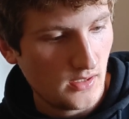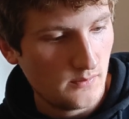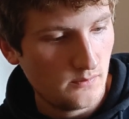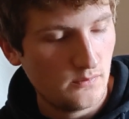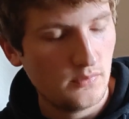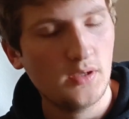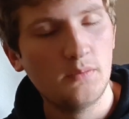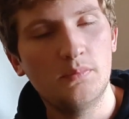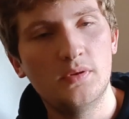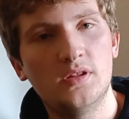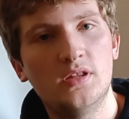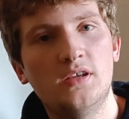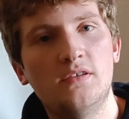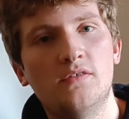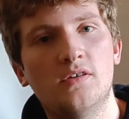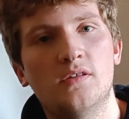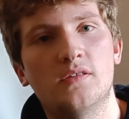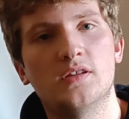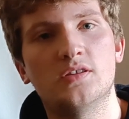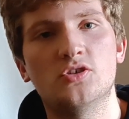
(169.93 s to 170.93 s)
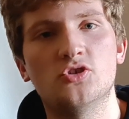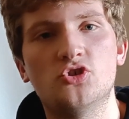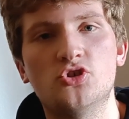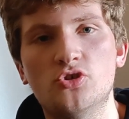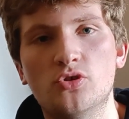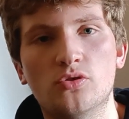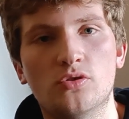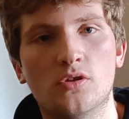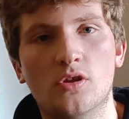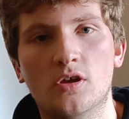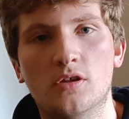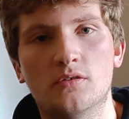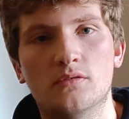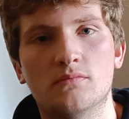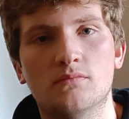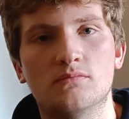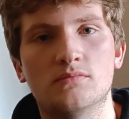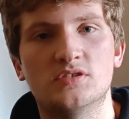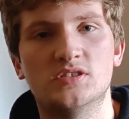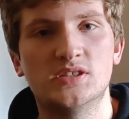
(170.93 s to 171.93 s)
believer that you should not
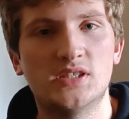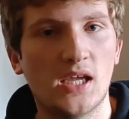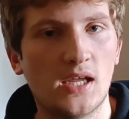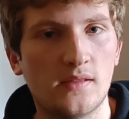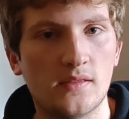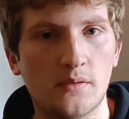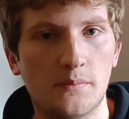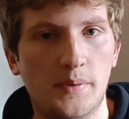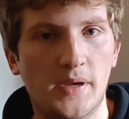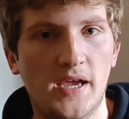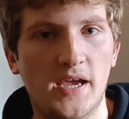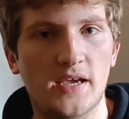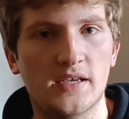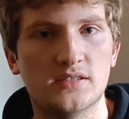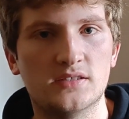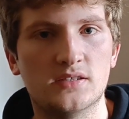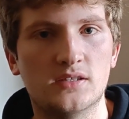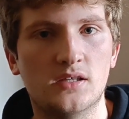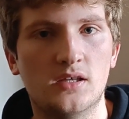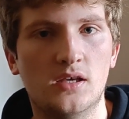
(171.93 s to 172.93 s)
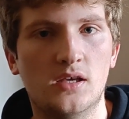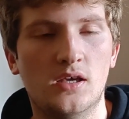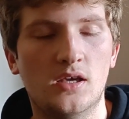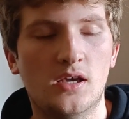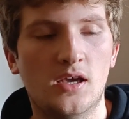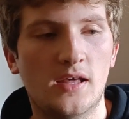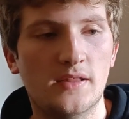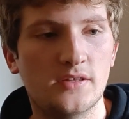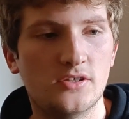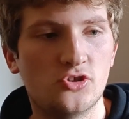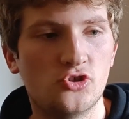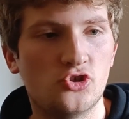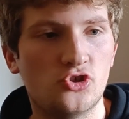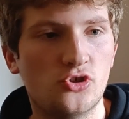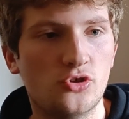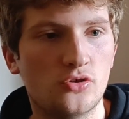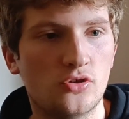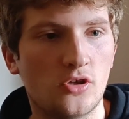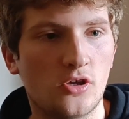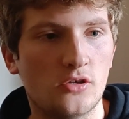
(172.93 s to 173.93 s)
stay in the past, and that you
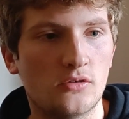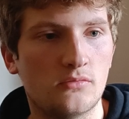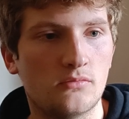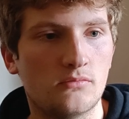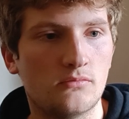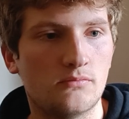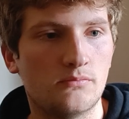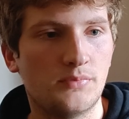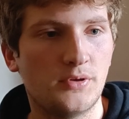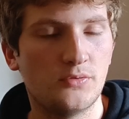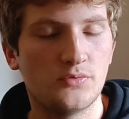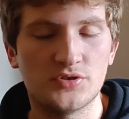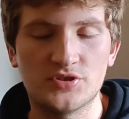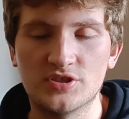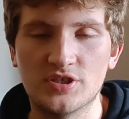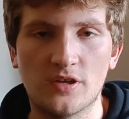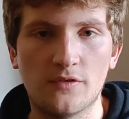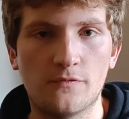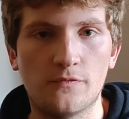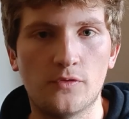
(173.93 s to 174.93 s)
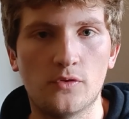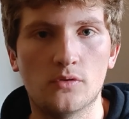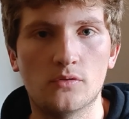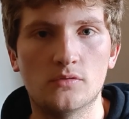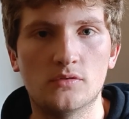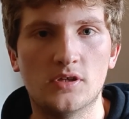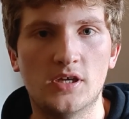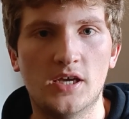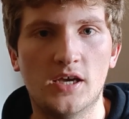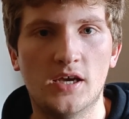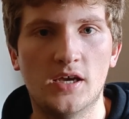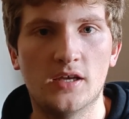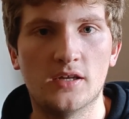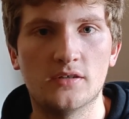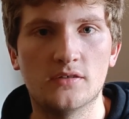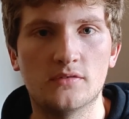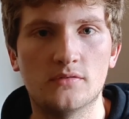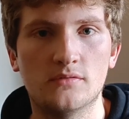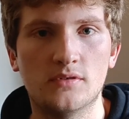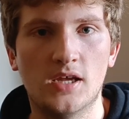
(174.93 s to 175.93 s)
should not be resentful
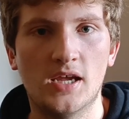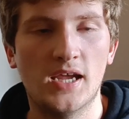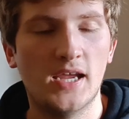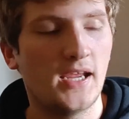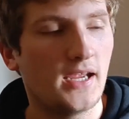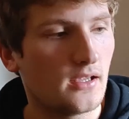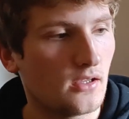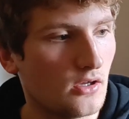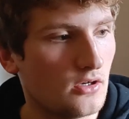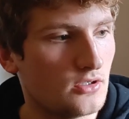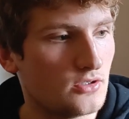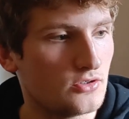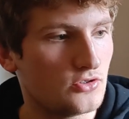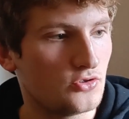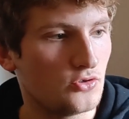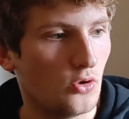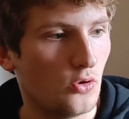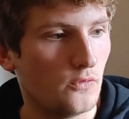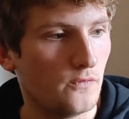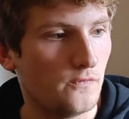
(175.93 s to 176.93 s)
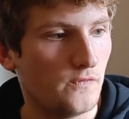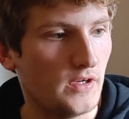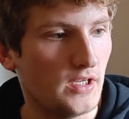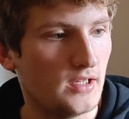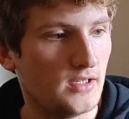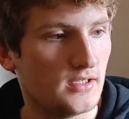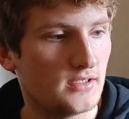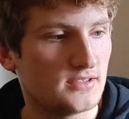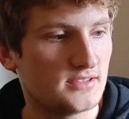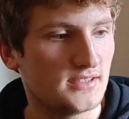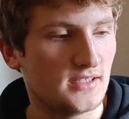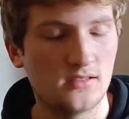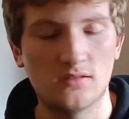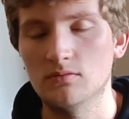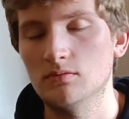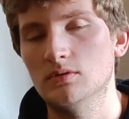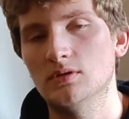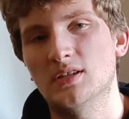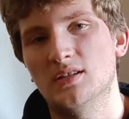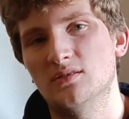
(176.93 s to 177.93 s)
and hang on to old feelings
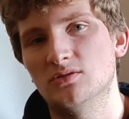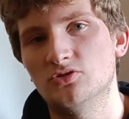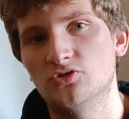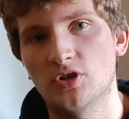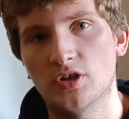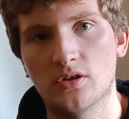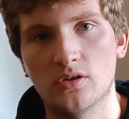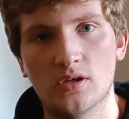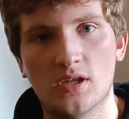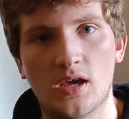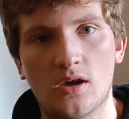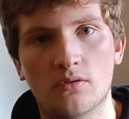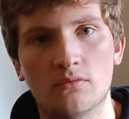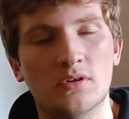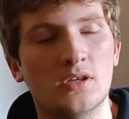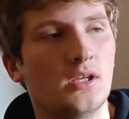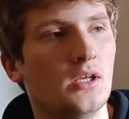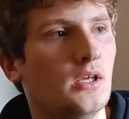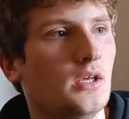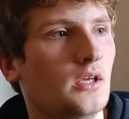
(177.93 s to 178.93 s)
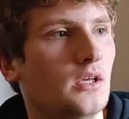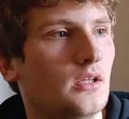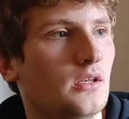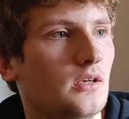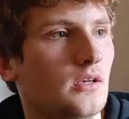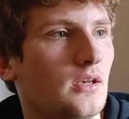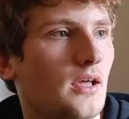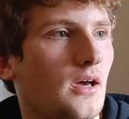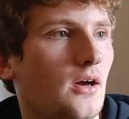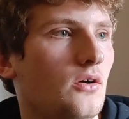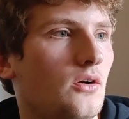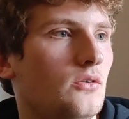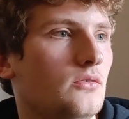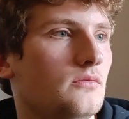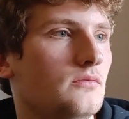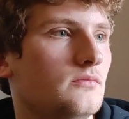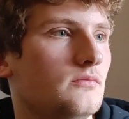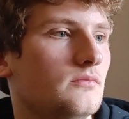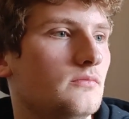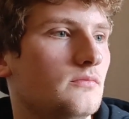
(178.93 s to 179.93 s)
that'll drag you down. Now,